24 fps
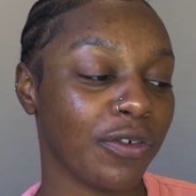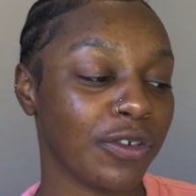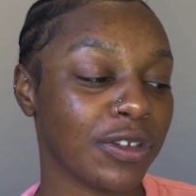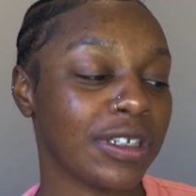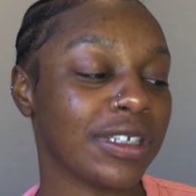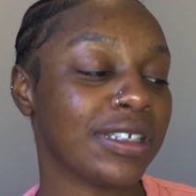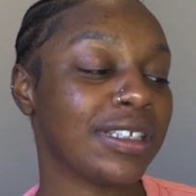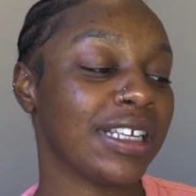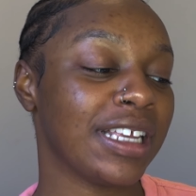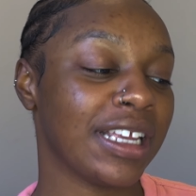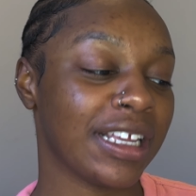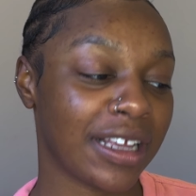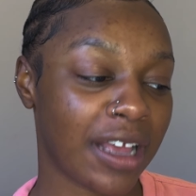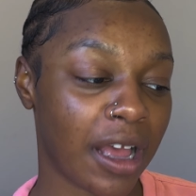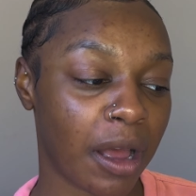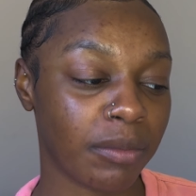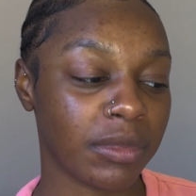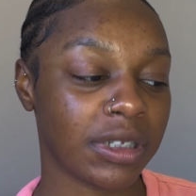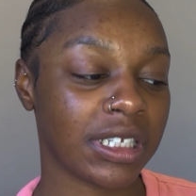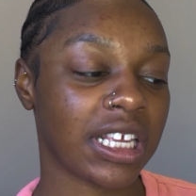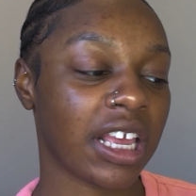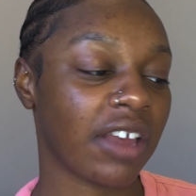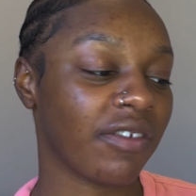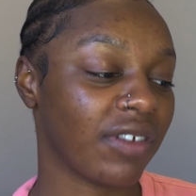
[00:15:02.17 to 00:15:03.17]
to see it come
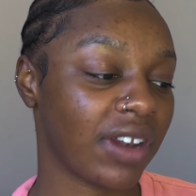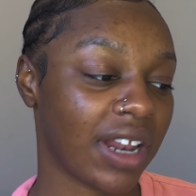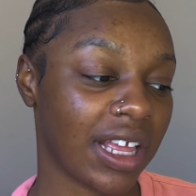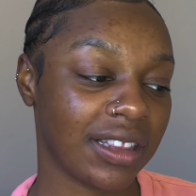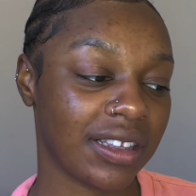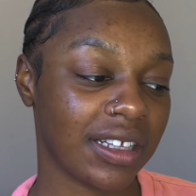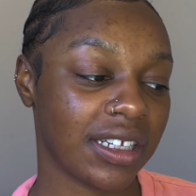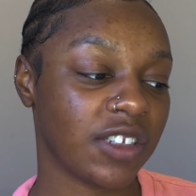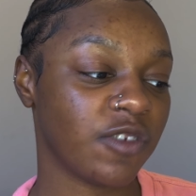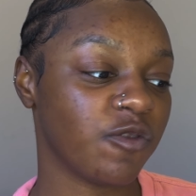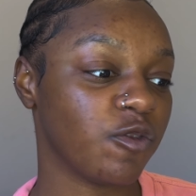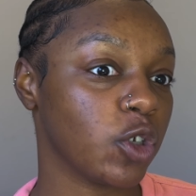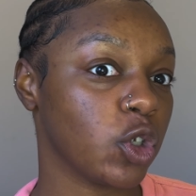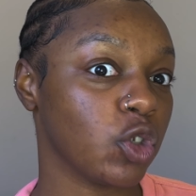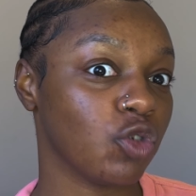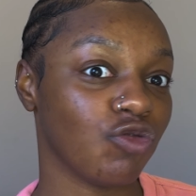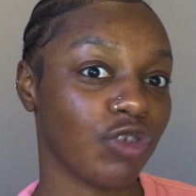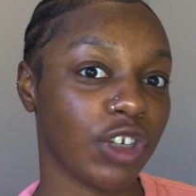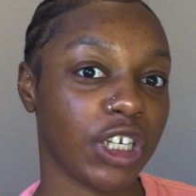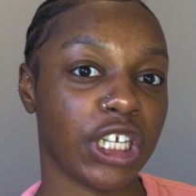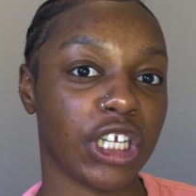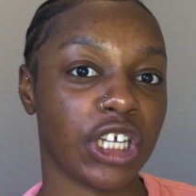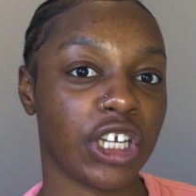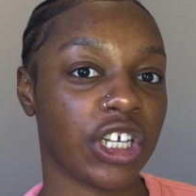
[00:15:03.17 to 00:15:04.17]
together like this feels
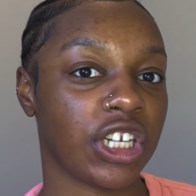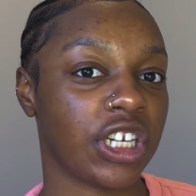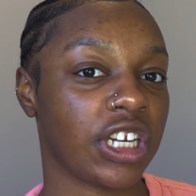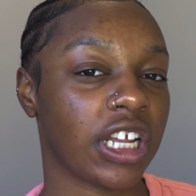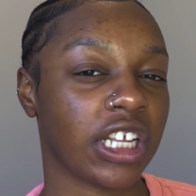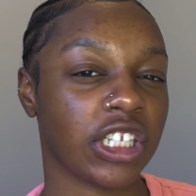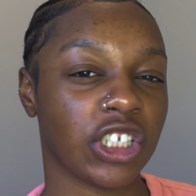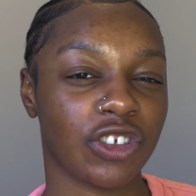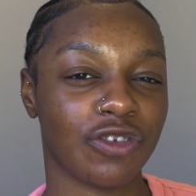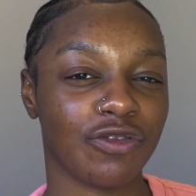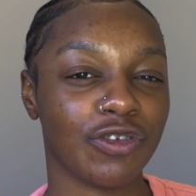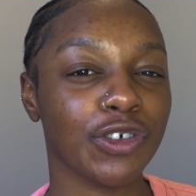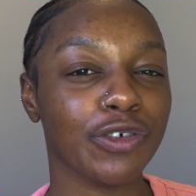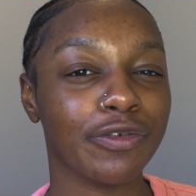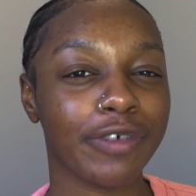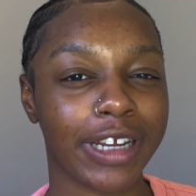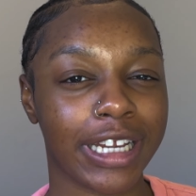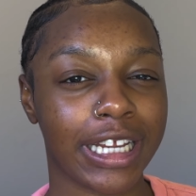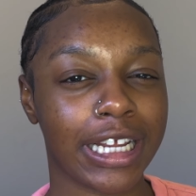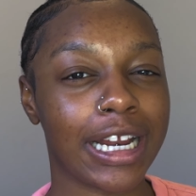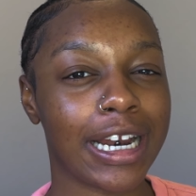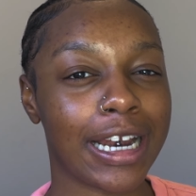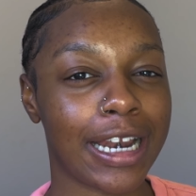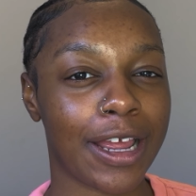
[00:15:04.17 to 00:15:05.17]
really good, and I just feel
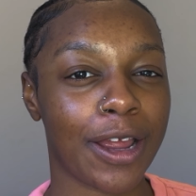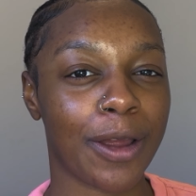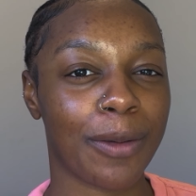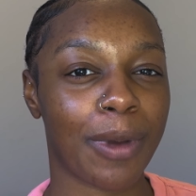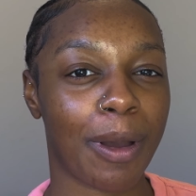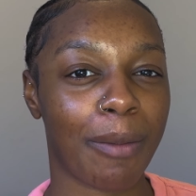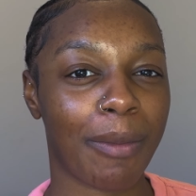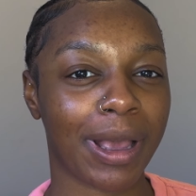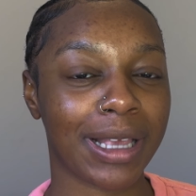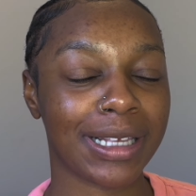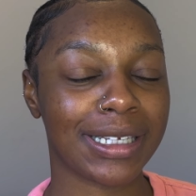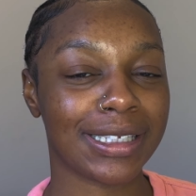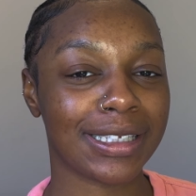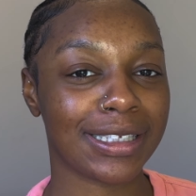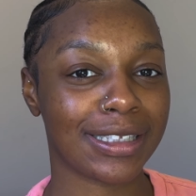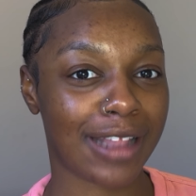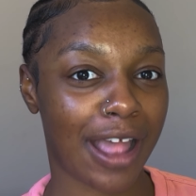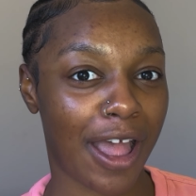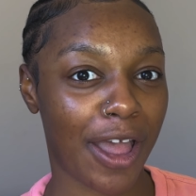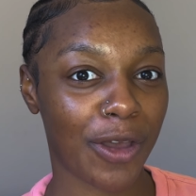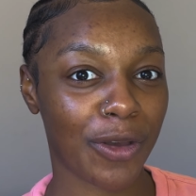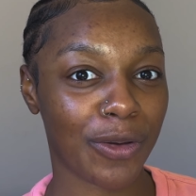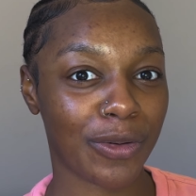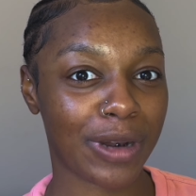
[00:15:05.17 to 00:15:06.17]
really clear about my
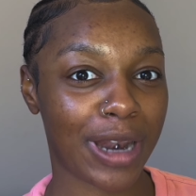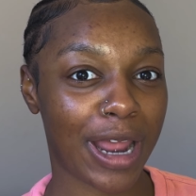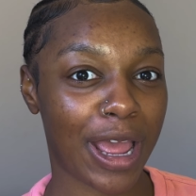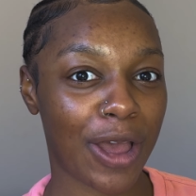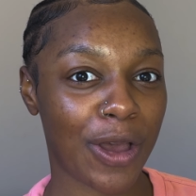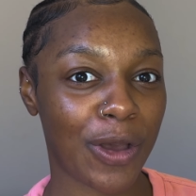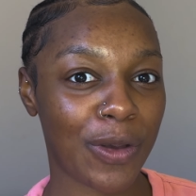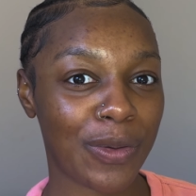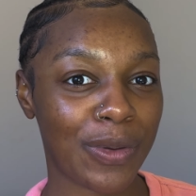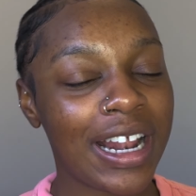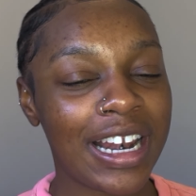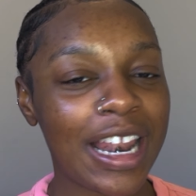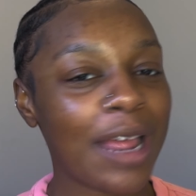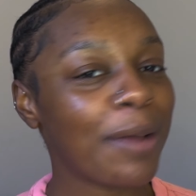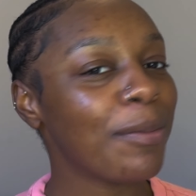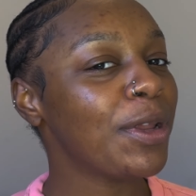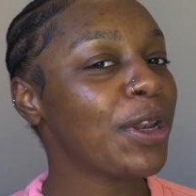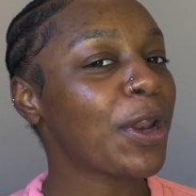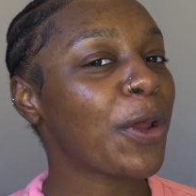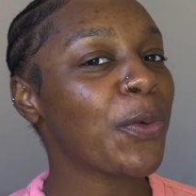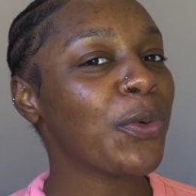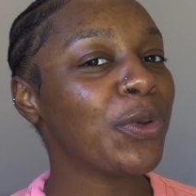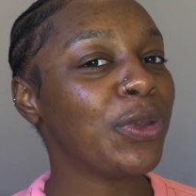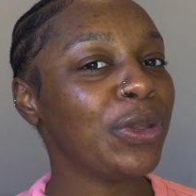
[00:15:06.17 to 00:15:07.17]
style now. Let me
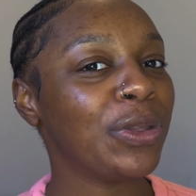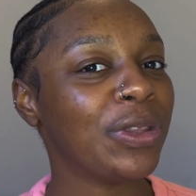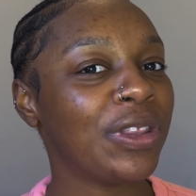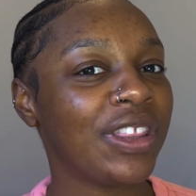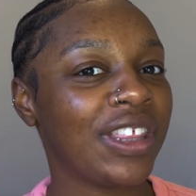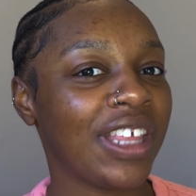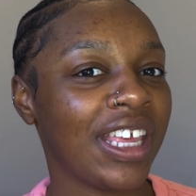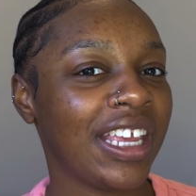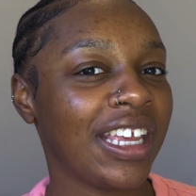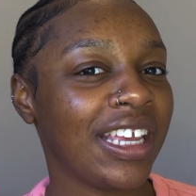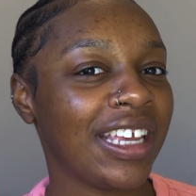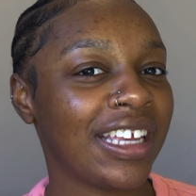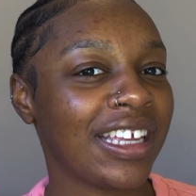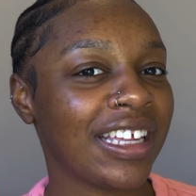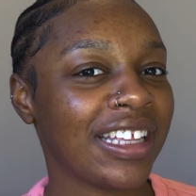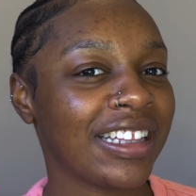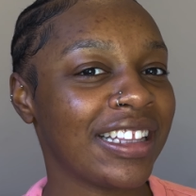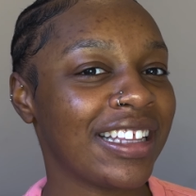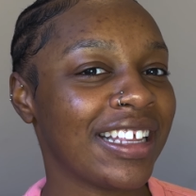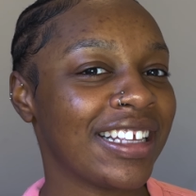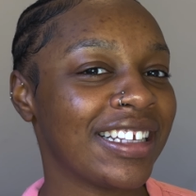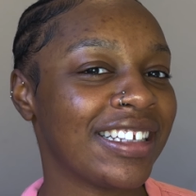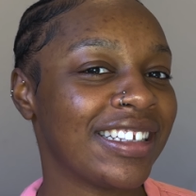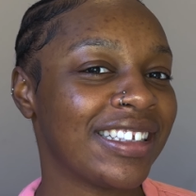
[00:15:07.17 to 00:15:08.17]
know what you think
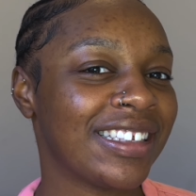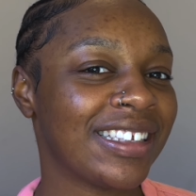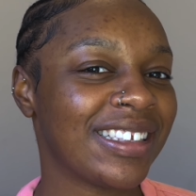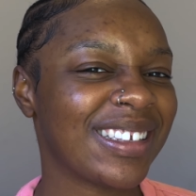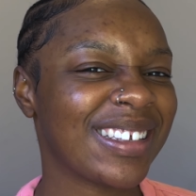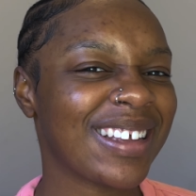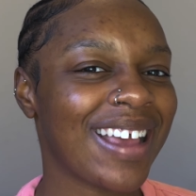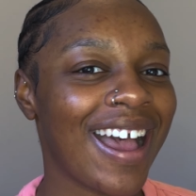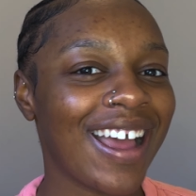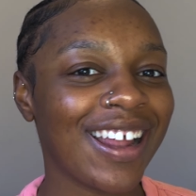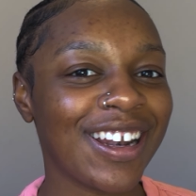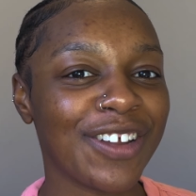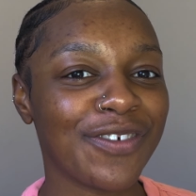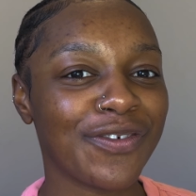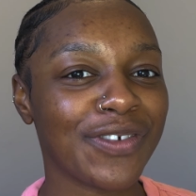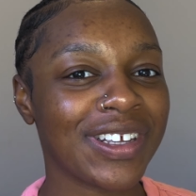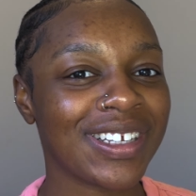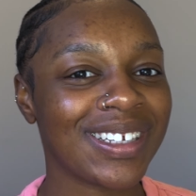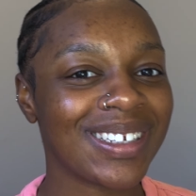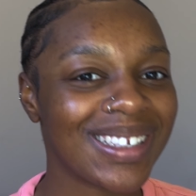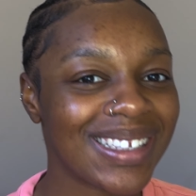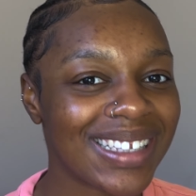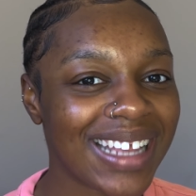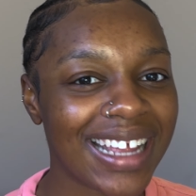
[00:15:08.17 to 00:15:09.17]
this kind of
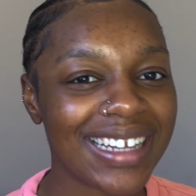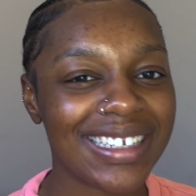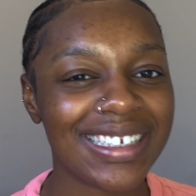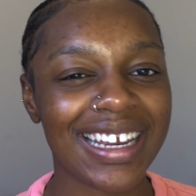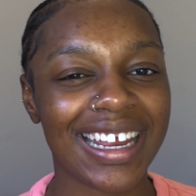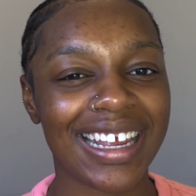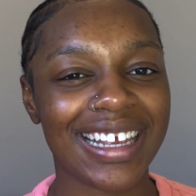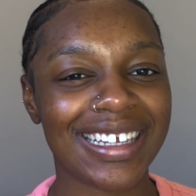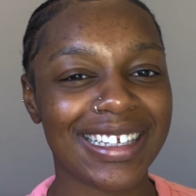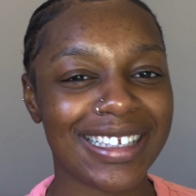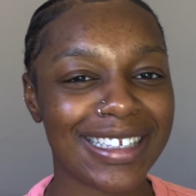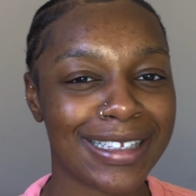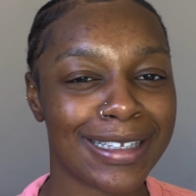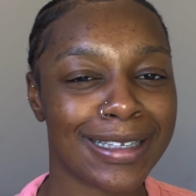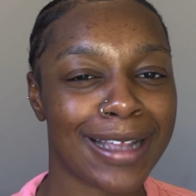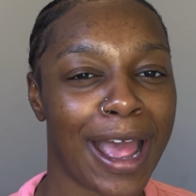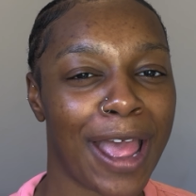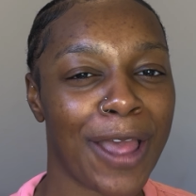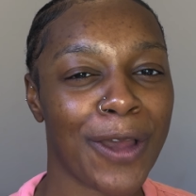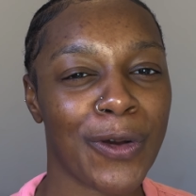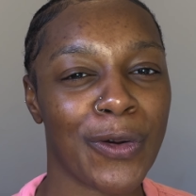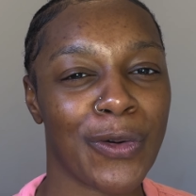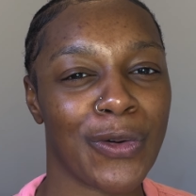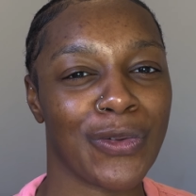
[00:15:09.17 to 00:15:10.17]
aesthetic
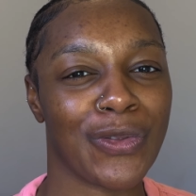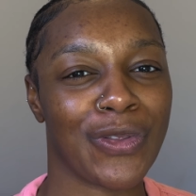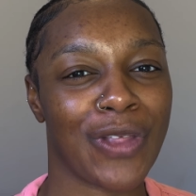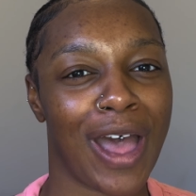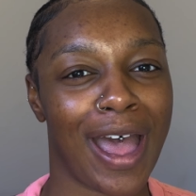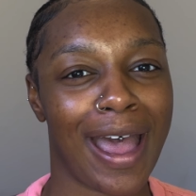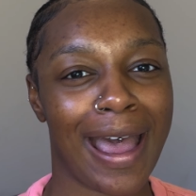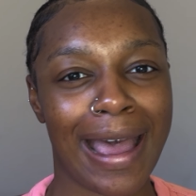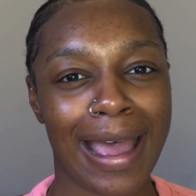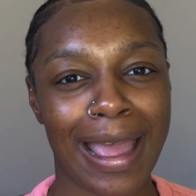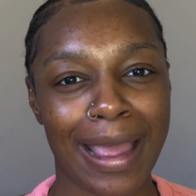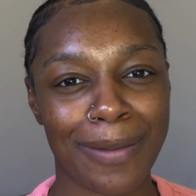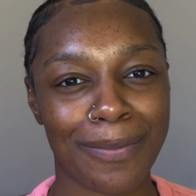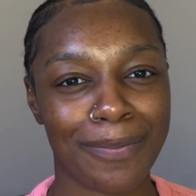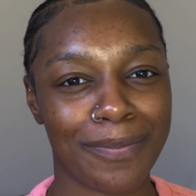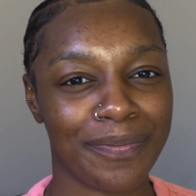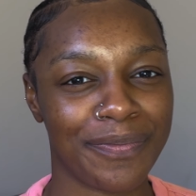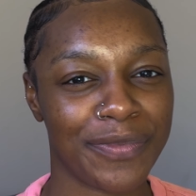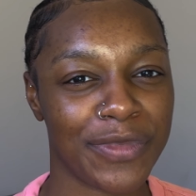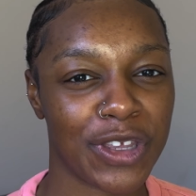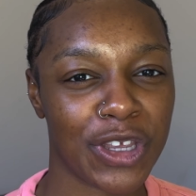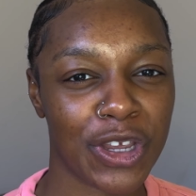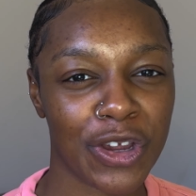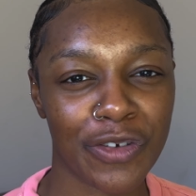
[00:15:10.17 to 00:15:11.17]
style that I'm
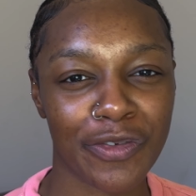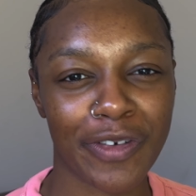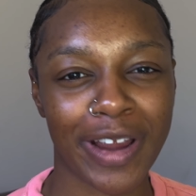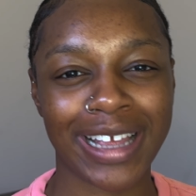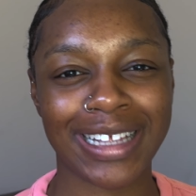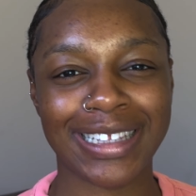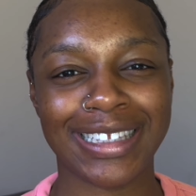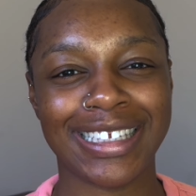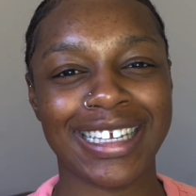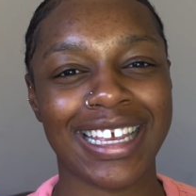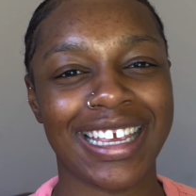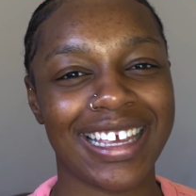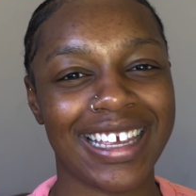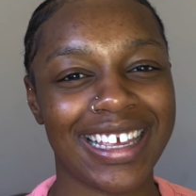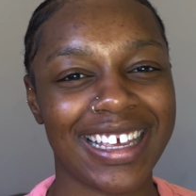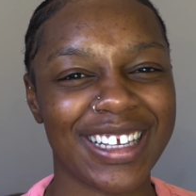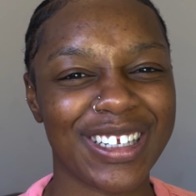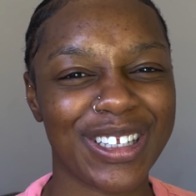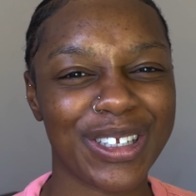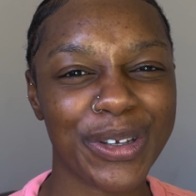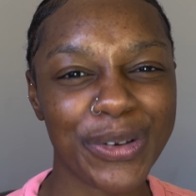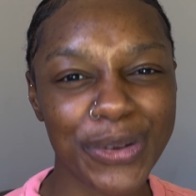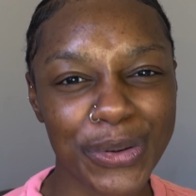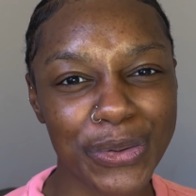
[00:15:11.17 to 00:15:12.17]
curating is
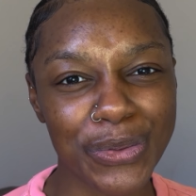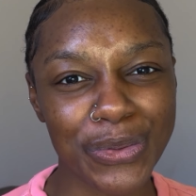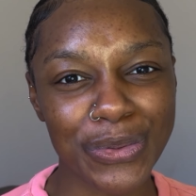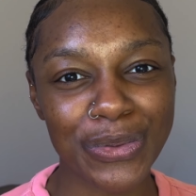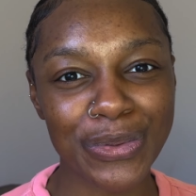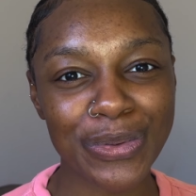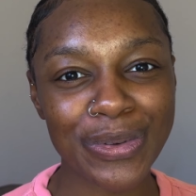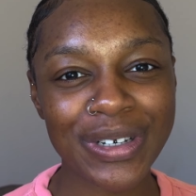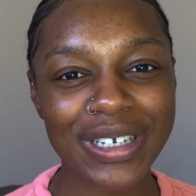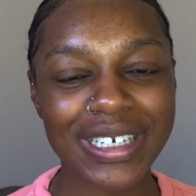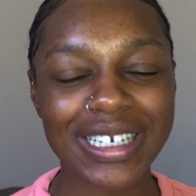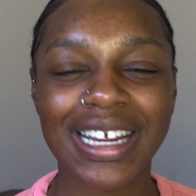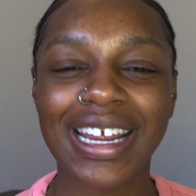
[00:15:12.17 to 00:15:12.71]
called.